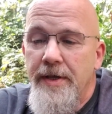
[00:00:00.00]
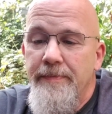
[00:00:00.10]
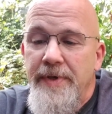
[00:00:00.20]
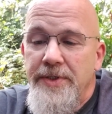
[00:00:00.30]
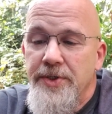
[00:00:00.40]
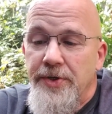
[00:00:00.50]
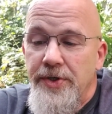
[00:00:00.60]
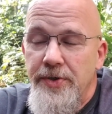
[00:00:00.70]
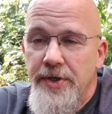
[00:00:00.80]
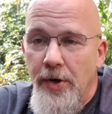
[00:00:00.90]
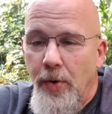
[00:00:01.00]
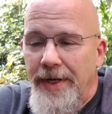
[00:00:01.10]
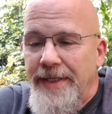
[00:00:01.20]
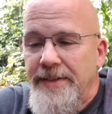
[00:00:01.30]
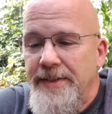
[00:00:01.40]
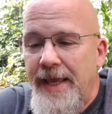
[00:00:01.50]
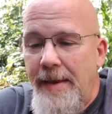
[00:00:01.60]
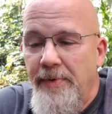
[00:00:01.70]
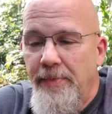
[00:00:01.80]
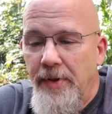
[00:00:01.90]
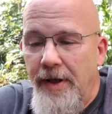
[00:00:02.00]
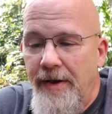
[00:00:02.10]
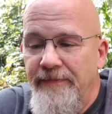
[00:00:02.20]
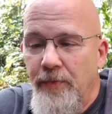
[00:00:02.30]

Be sure you know what it's capable of and